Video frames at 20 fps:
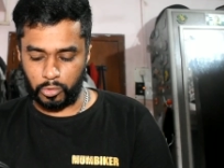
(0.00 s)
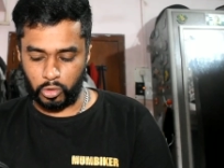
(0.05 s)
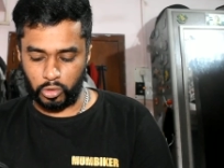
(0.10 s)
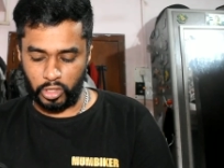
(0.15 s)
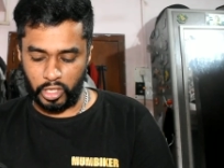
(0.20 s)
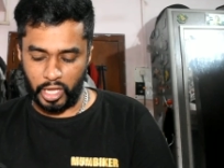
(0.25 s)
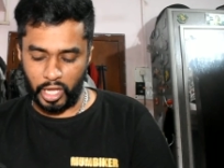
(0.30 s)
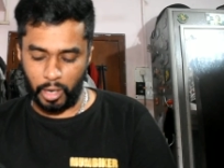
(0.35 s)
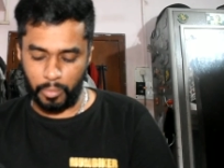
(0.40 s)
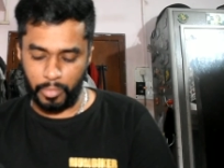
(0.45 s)
to
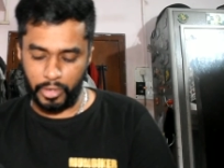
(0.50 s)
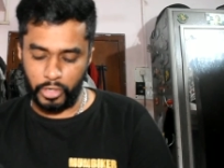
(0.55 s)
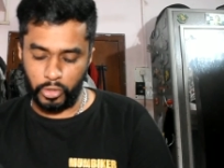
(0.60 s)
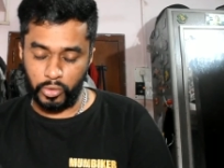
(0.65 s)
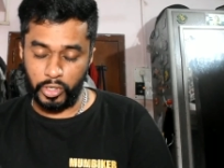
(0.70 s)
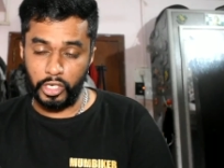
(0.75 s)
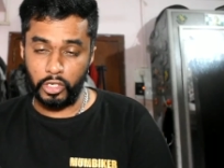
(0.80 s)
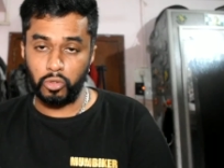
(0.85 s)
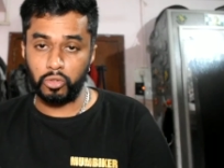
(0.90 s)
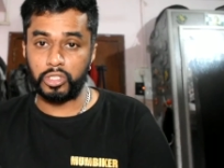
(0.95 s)
the helmet, you
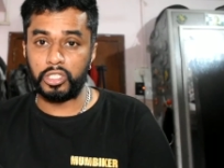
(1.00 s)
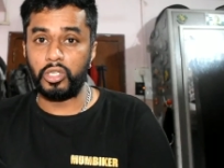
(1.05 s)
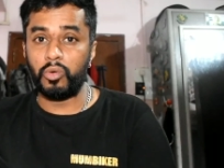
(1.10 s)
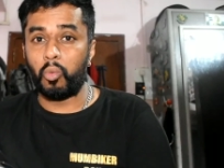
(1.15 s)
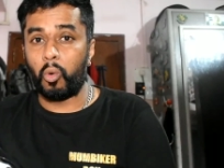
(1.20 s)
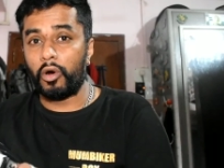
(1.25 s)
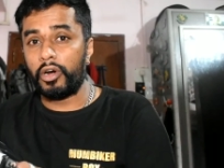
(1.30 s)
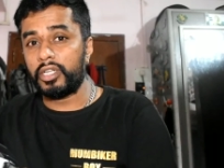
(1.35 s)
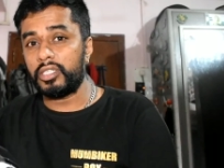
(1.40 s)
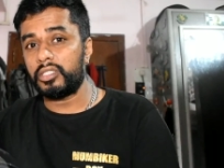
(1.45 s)
need to see
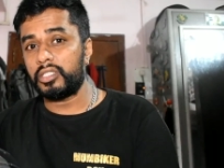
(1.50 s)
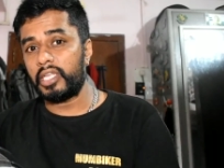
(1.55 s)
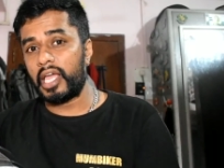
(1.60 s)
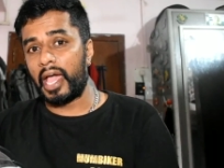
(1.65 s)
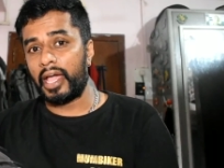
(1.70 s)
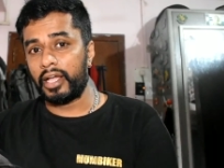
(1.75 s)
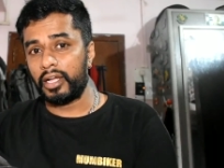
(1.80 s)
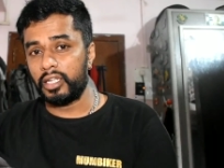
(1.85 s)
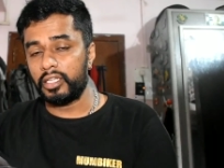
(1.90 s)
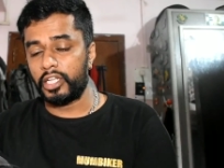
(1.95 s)
what is the
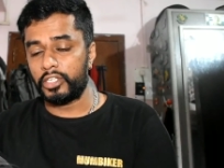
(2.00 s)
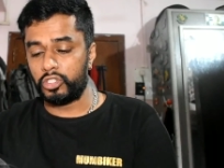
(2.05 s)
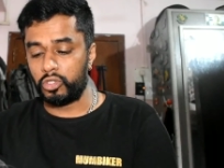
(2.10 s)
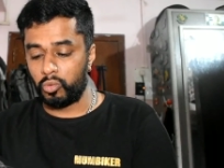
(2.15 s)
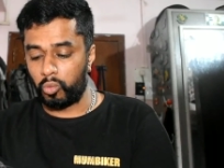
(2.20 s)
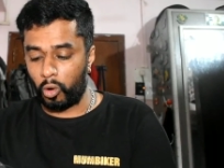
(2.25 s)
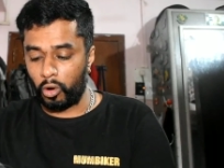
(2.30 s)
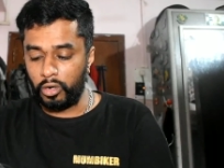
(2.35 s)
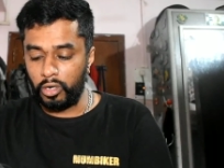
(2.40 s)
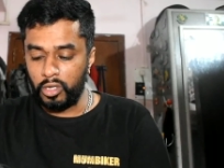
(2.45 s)
angle that you
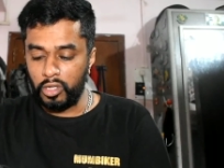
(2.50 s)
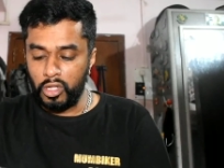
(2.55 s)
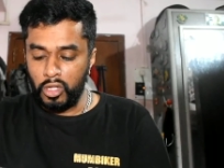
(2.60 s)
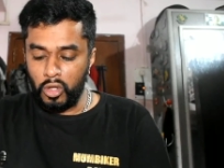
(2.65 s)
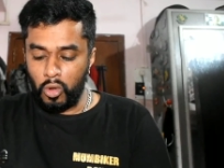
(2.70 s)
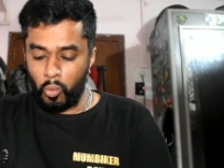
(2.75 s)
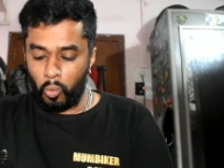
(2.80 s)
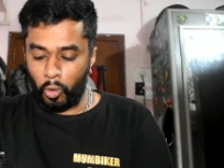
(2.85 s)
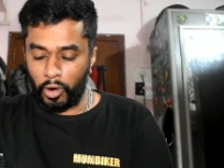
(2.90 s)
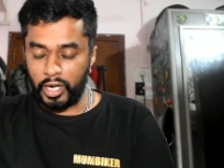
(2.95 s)
want,
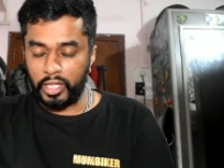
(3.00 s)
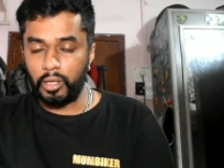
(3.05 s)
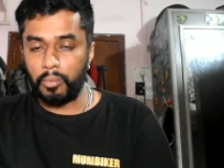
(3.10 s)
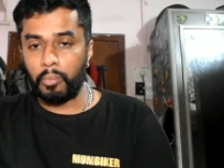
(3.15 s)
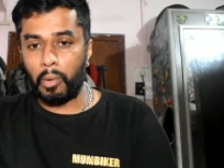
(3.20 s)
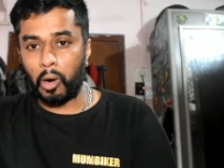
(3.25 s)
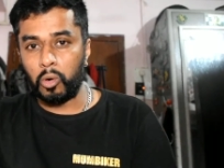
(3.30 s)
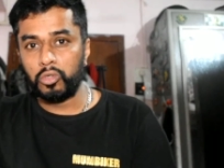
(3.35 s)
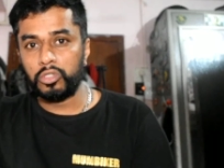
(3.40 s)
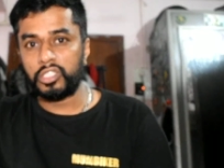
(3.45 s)
what are the
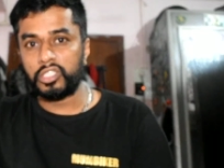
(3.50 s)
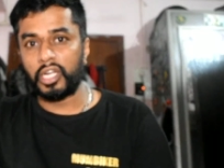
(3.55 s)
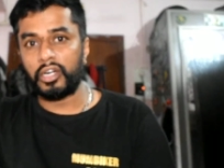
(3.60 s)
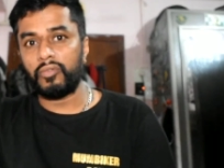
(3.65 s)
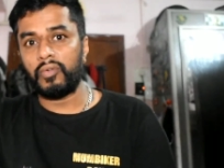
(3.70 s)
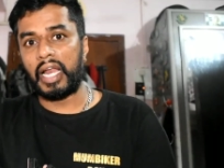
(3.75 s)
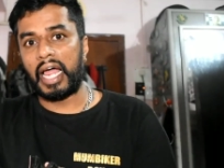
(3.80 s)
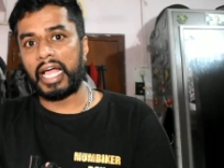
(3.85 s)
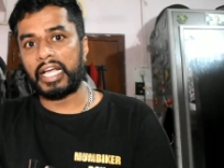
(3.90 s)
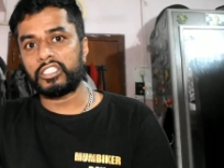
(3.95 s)
mounts that
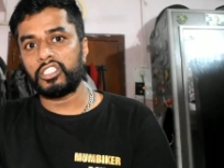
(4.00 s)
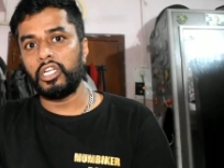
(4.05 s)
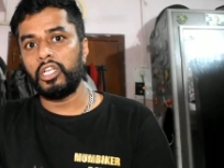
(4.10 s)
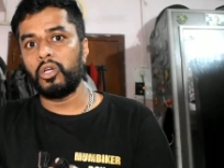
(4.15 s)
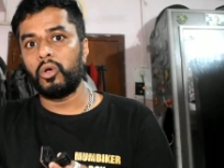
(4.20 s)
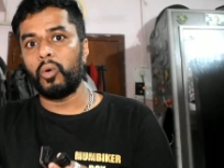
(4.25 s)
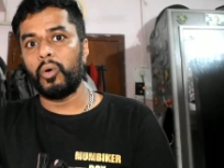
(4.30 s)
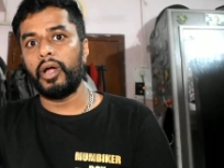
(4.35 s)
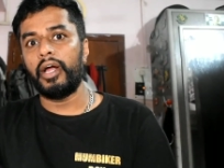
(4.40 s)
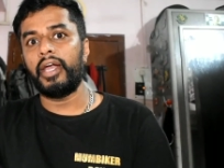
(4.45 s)
will actually
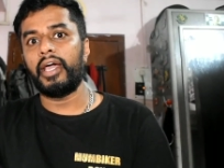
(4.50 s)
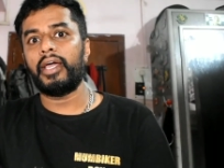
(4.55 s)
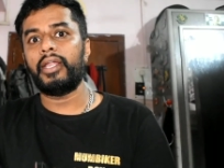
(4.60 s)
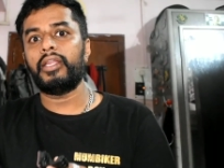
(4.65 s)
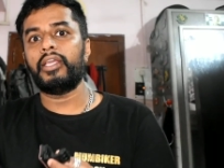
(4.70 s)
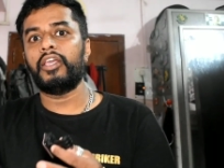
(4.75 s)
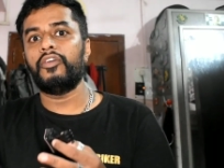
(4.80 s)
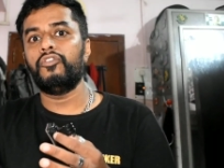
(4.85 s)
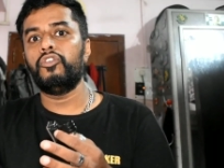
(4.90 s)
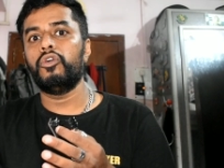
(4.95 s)
go ahead
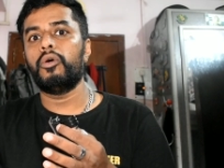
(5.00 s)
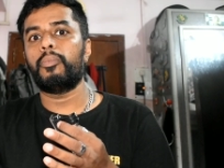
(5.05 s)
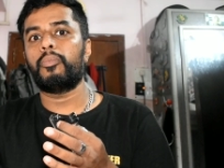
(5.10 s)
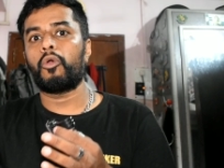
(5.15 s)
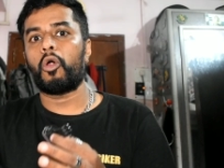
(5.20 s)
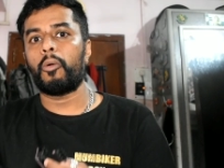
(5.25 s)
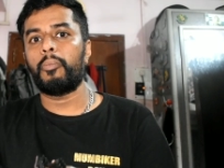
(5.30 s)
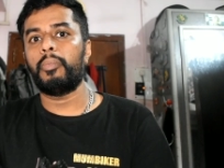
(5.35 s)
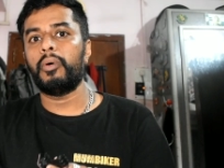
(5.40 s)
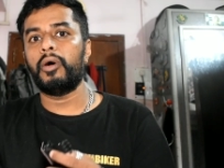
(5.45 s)
and give you a
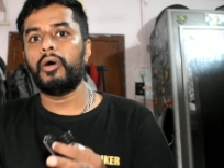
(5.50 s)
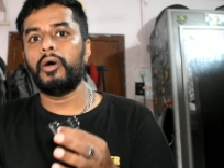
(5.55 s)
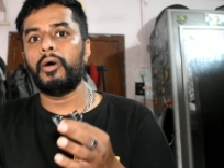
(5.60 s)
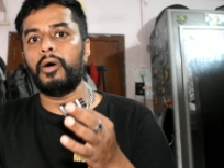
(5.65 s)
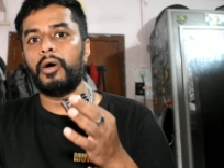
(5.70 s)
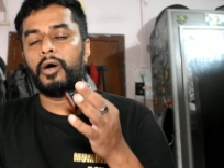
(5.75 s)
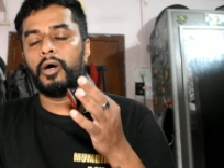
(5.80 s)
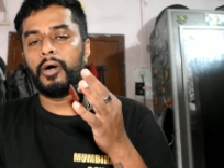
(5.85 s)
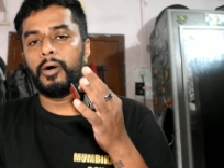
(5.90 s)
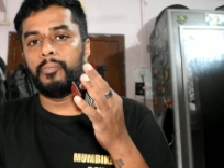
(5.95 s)

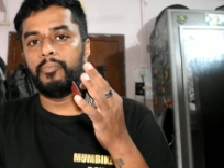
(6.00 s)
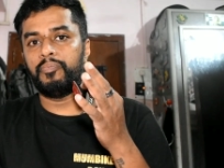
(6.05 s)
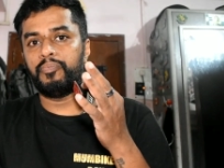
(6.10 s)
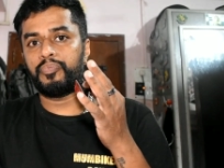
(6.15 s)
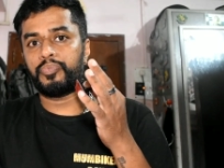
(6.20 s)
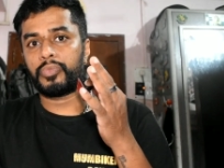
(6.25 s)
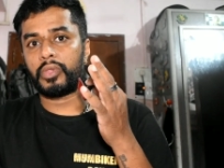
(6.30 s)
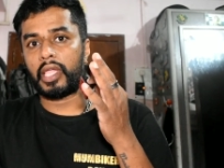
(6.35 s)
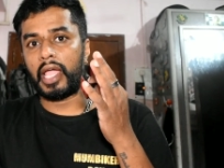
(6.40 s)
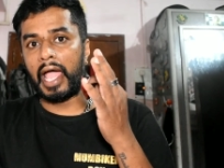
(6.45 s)
proper
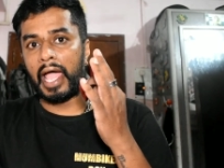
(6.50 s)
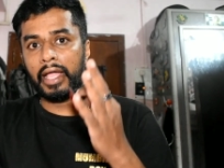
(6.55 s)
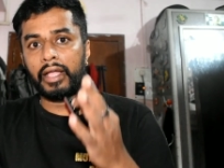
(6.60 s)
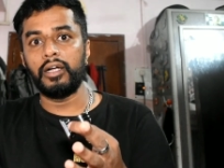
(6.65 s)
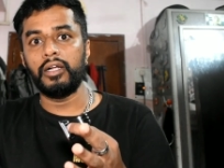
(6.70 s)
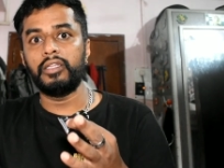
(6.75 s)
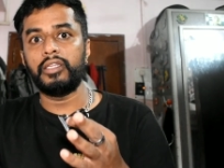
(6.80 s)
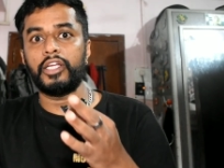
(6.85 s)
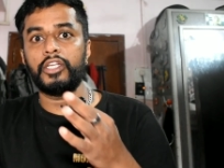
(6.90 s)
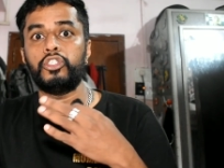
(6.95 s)

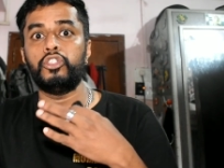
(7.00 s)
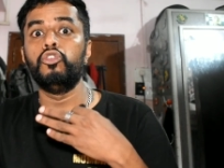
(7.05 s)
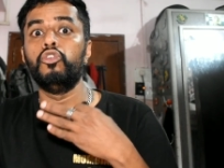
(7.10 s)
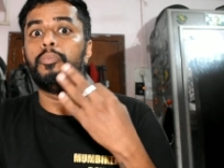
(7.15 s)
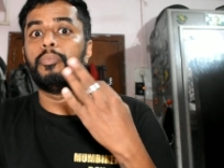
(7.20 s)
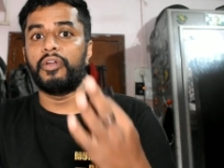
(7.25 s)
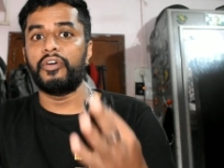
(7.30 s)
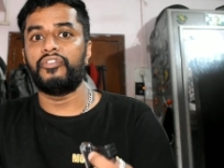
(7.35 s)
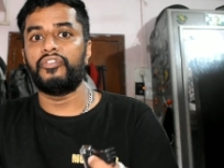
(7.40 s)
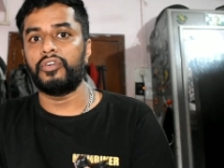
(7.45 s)
angle that you
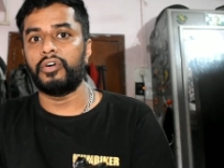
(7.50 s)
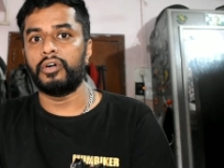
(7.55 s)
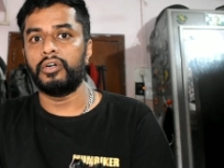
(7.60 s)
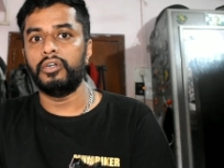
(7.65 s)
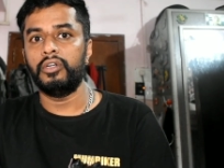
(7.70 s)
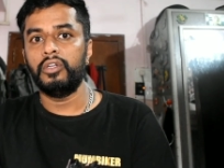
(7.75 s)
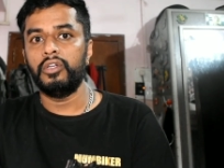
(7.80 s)
prefer.